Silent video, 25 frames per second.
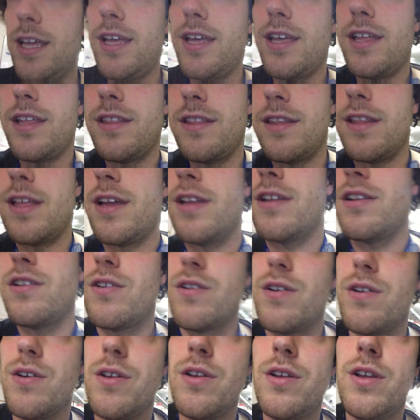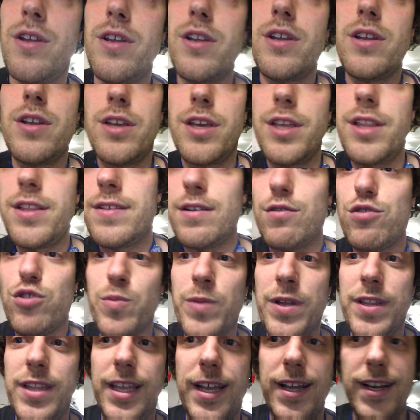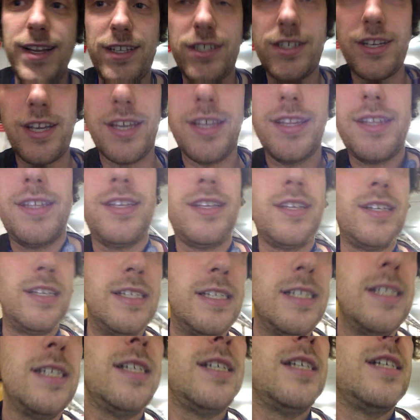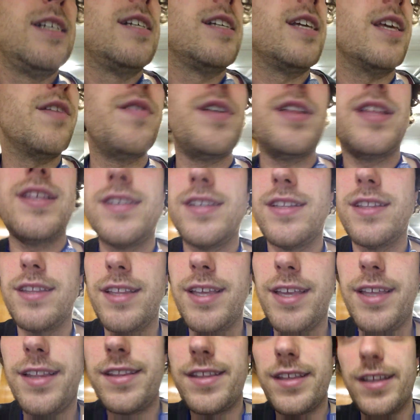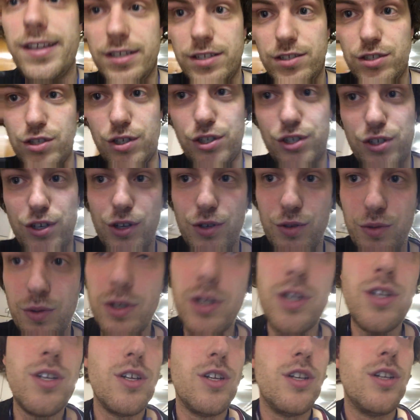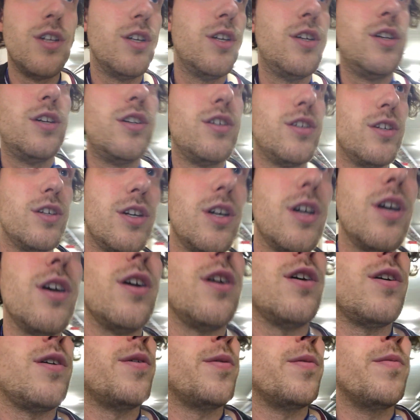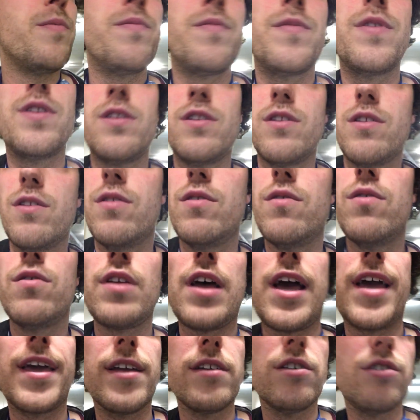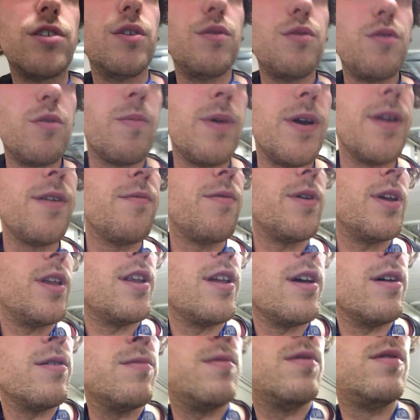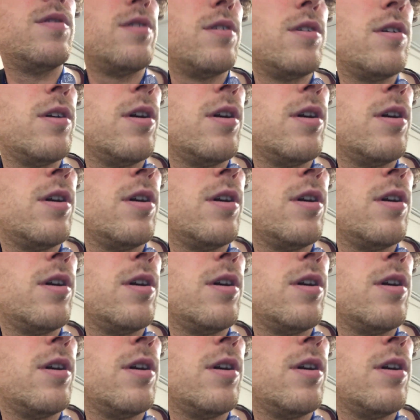and then uh, it is automatically checked if it is indeed such low. Uh, I can show you, by the way, now